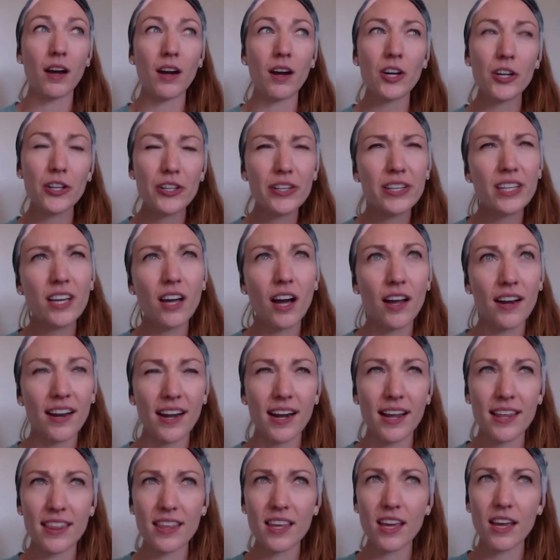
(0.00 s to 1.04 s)
Early on,
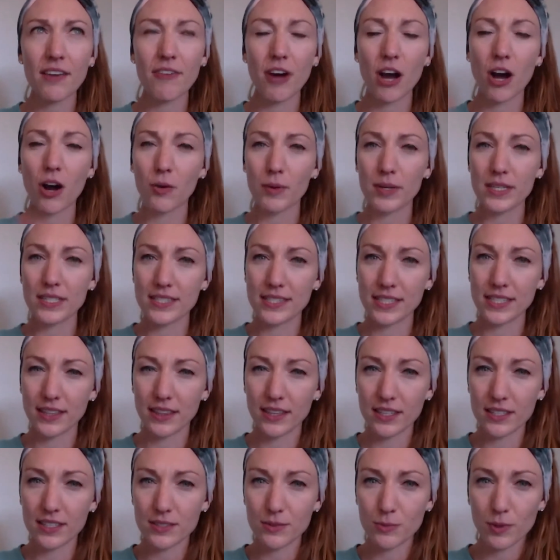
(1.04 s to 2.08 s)
and I think I've always seen
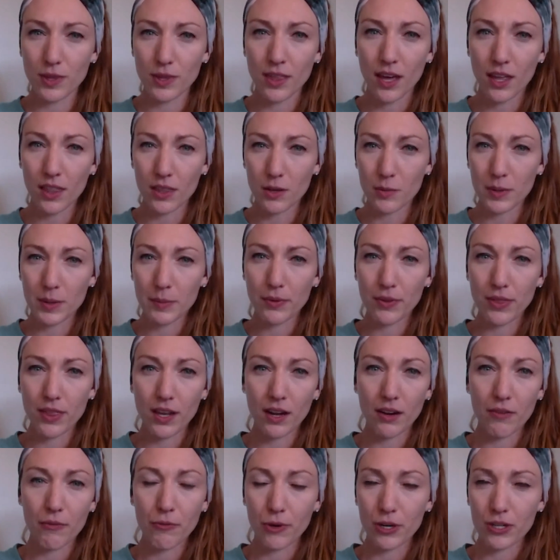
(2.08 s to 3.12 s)
this with other people that
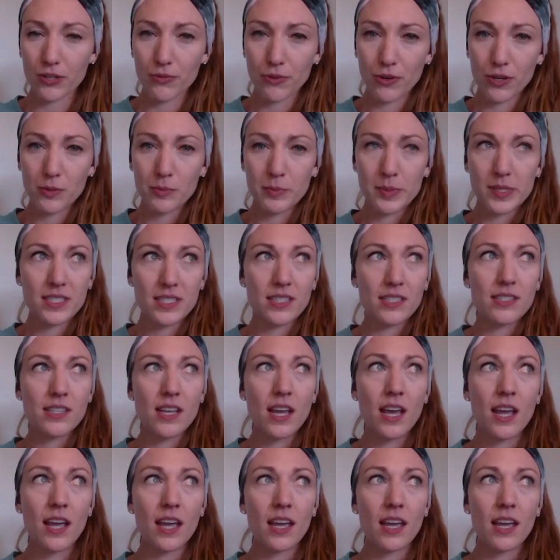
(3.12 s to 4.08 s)
I've worked for in business,